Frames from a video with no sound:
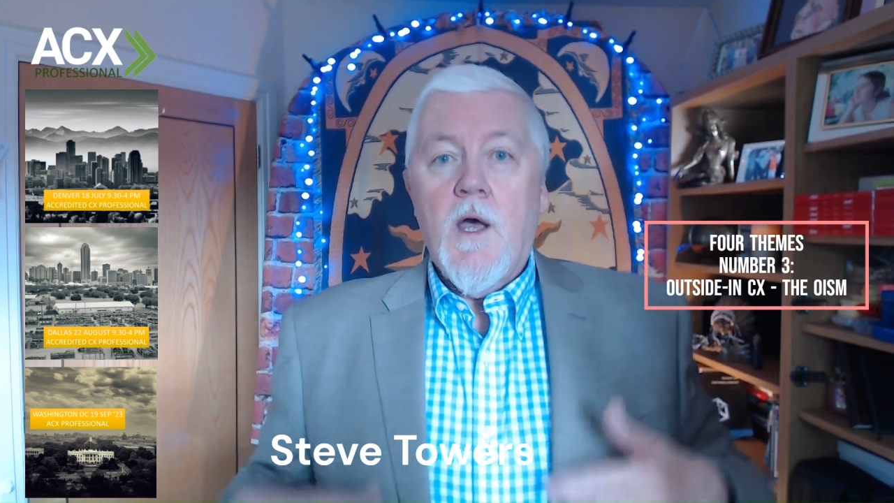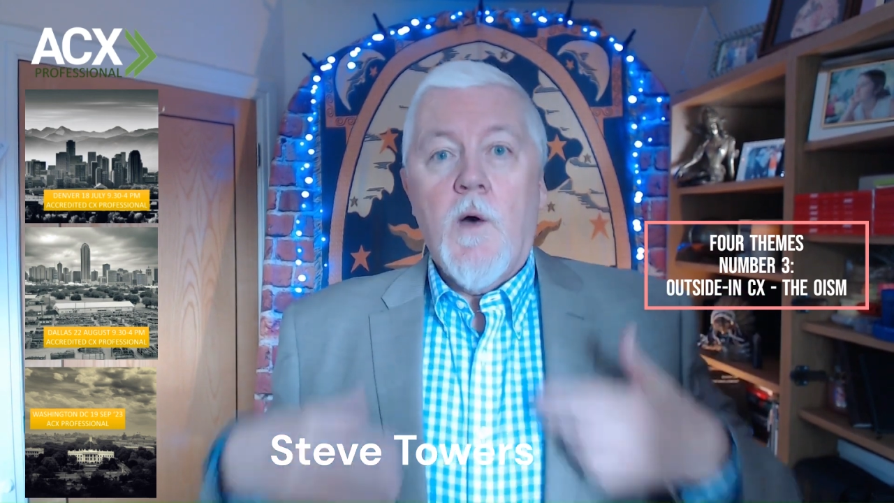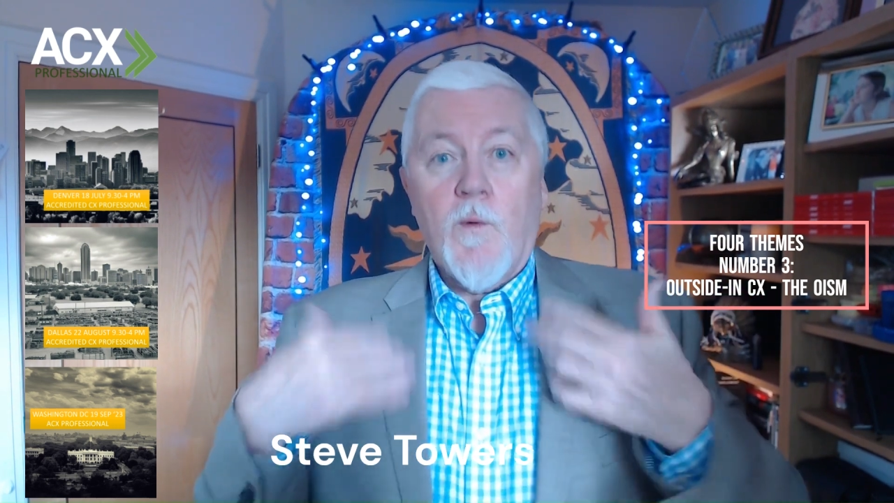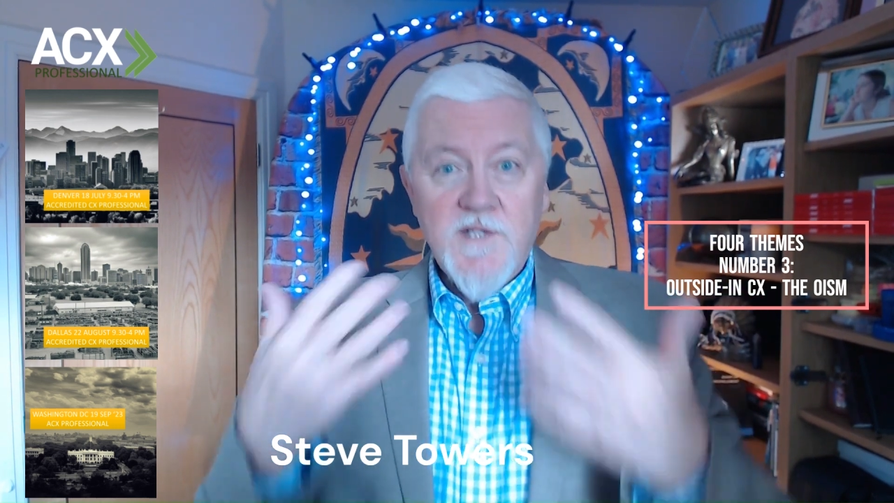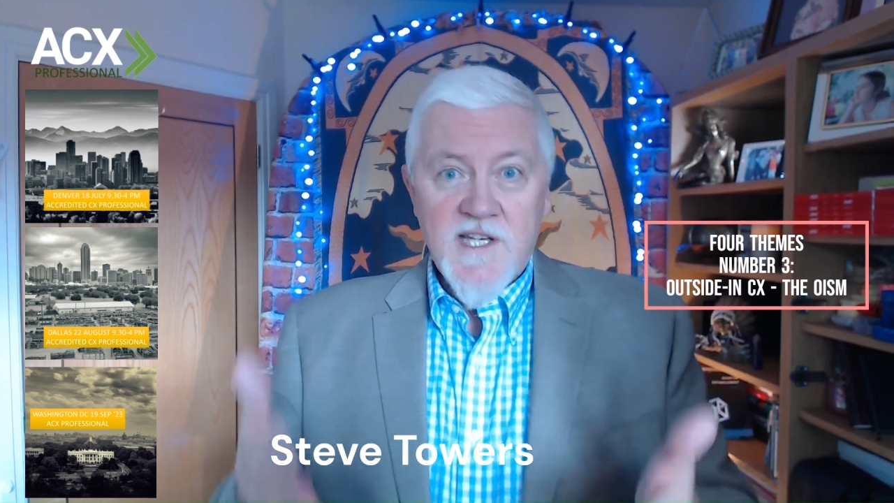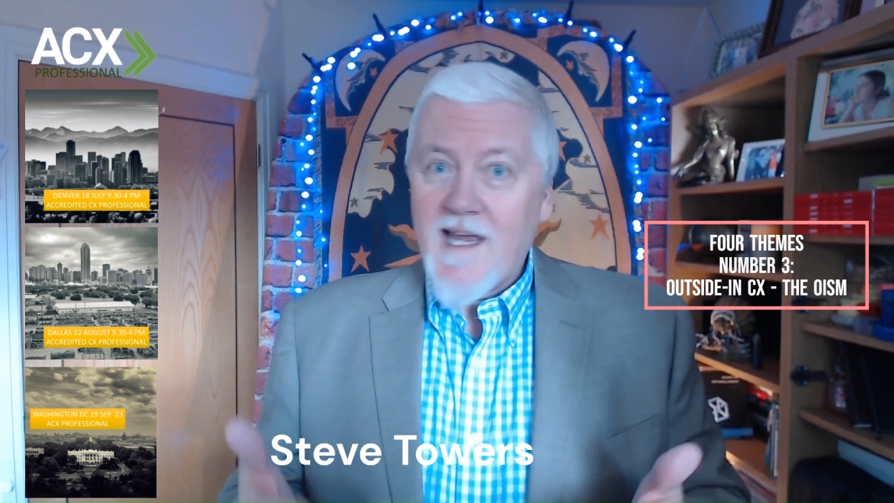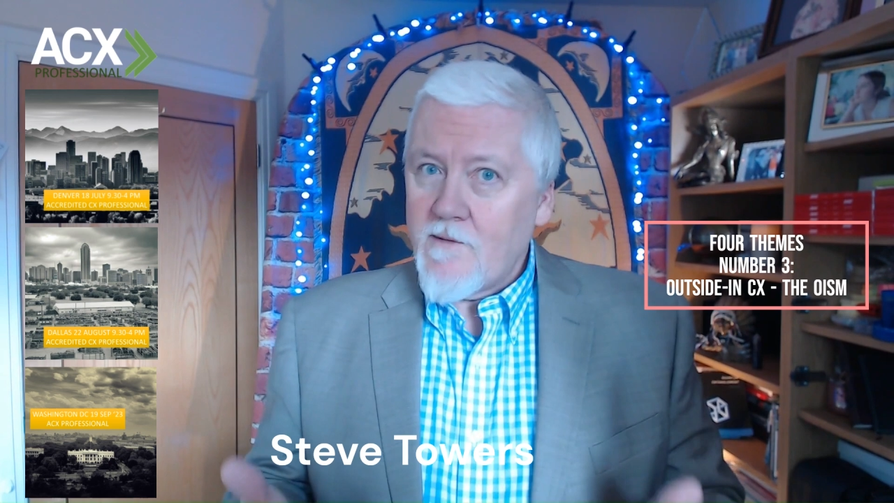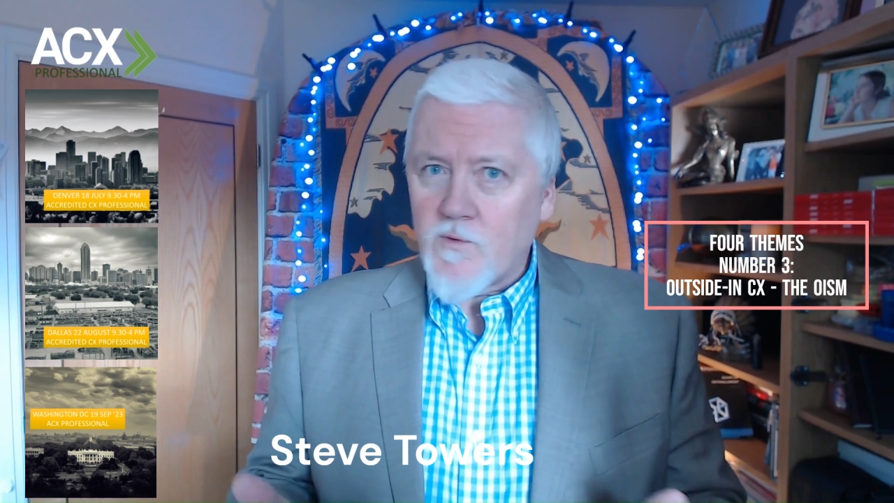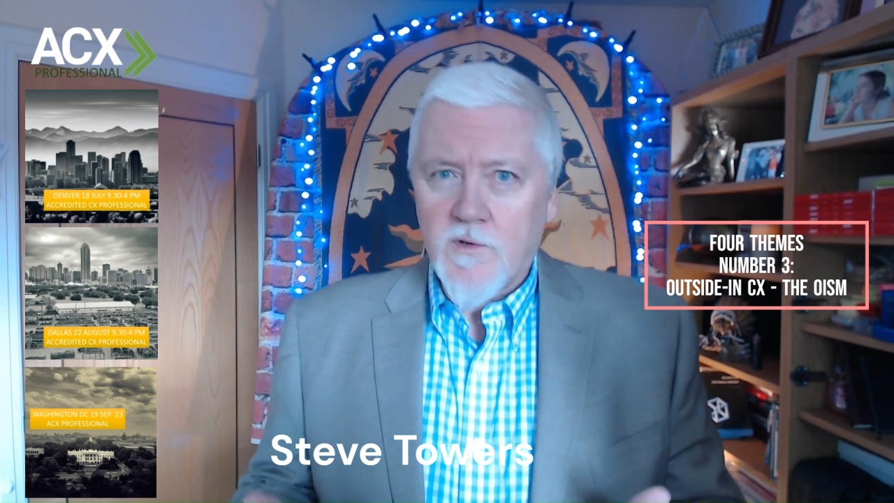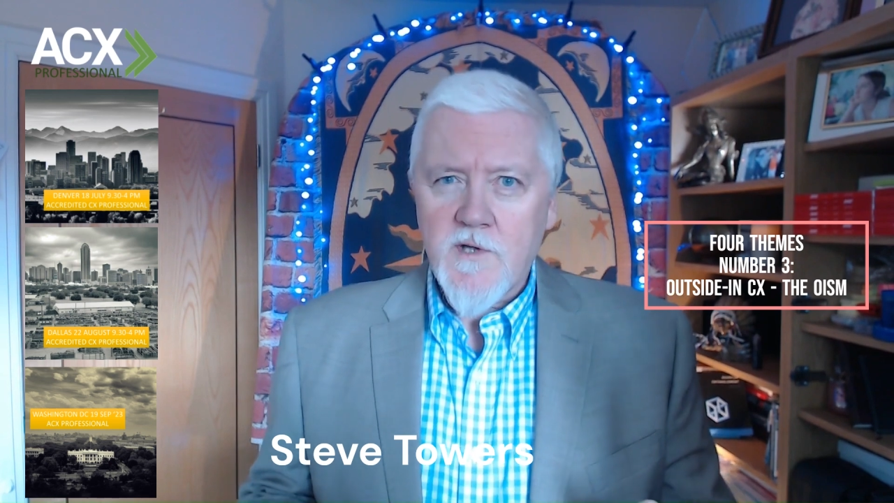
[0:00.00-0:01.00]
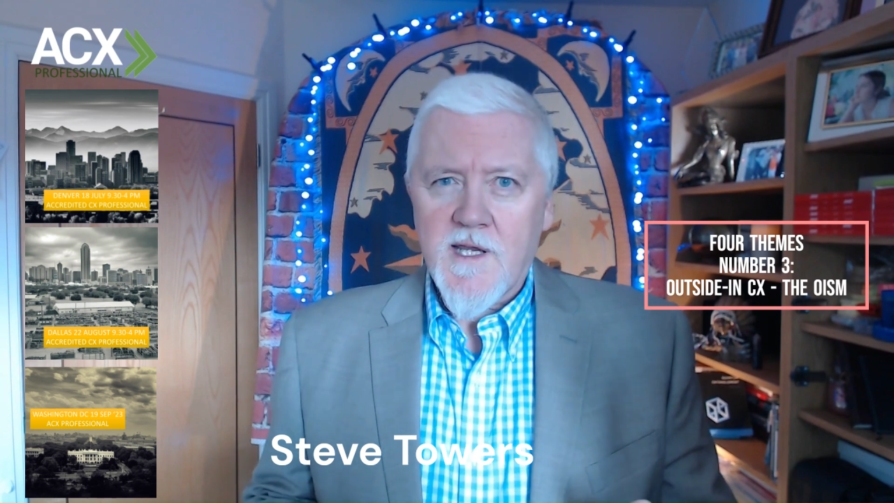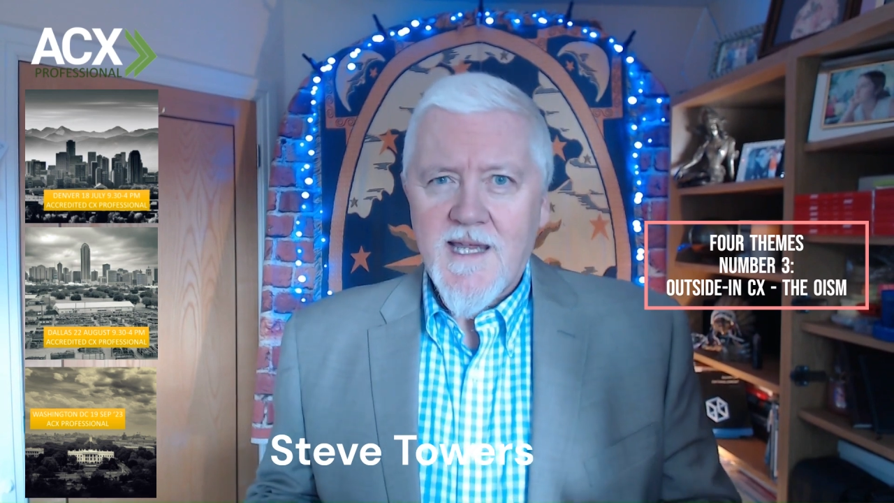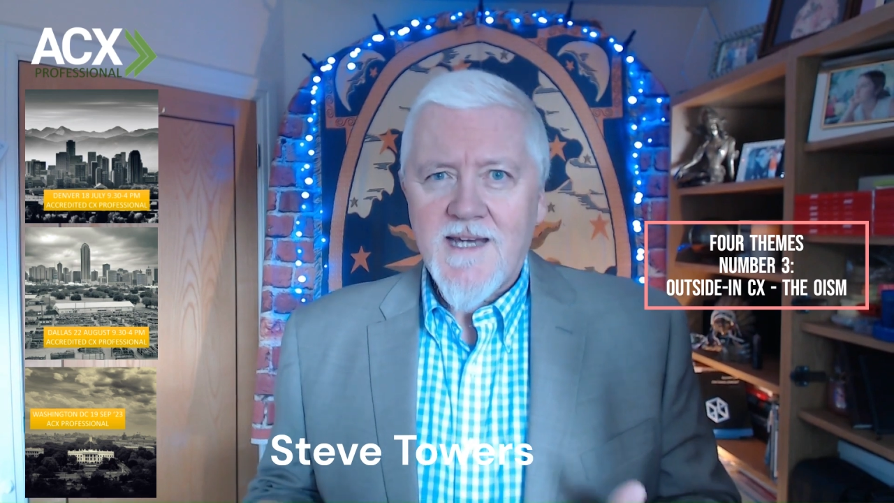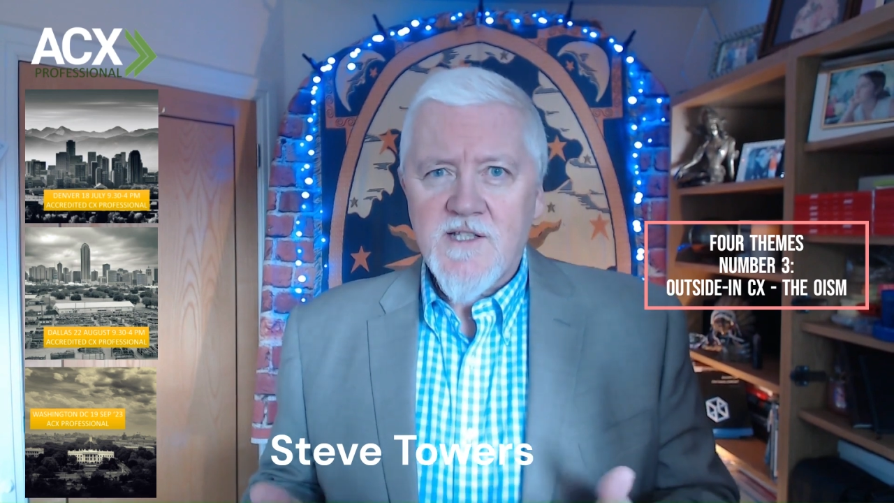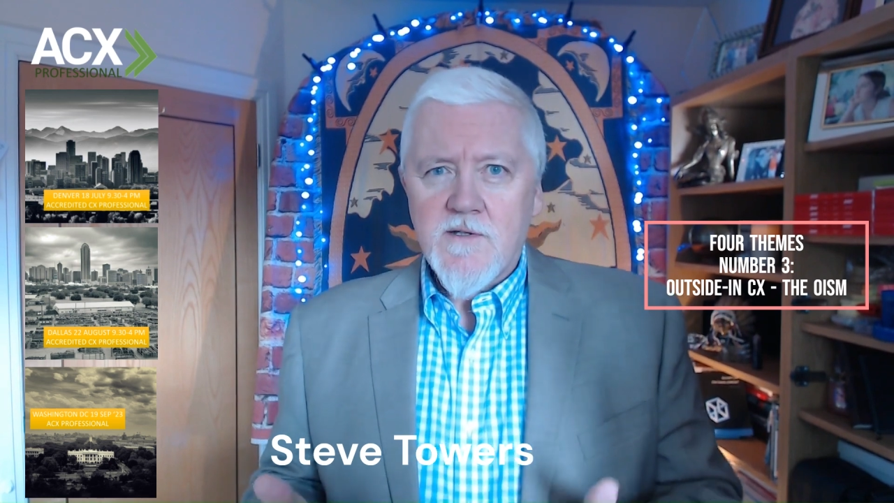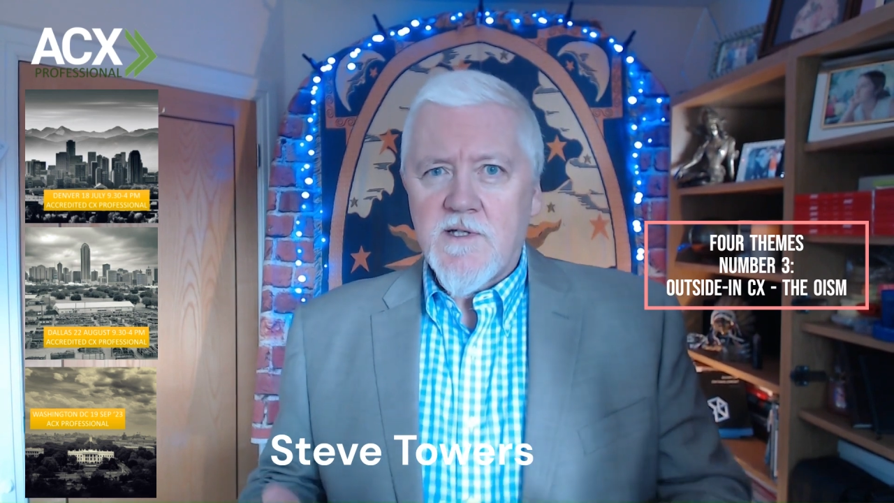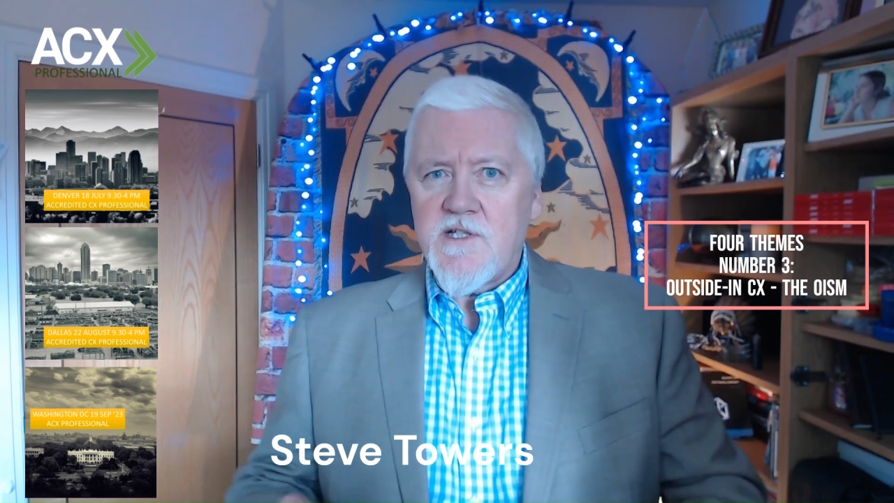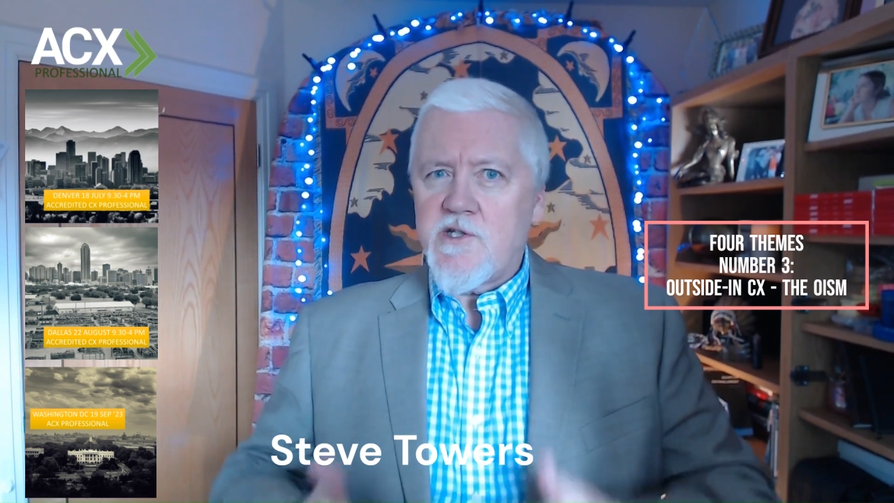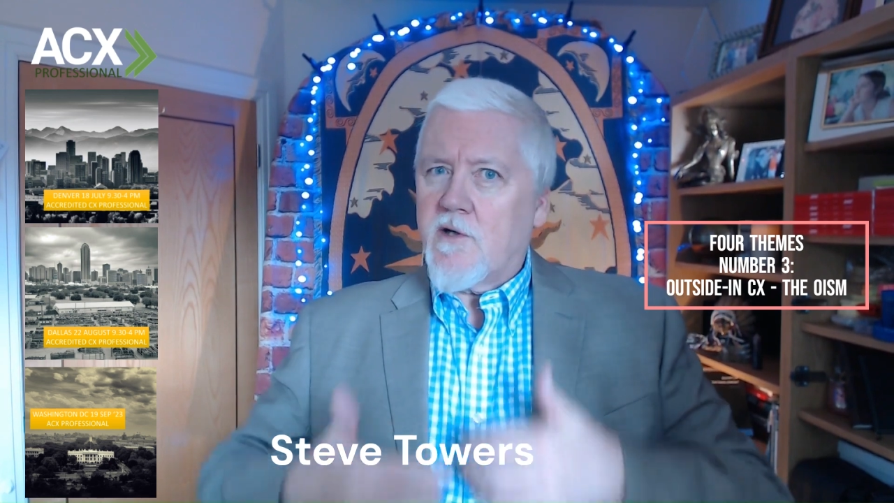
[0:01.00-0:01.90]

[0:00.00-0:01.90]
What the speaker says: Once again, we'll look at case studies.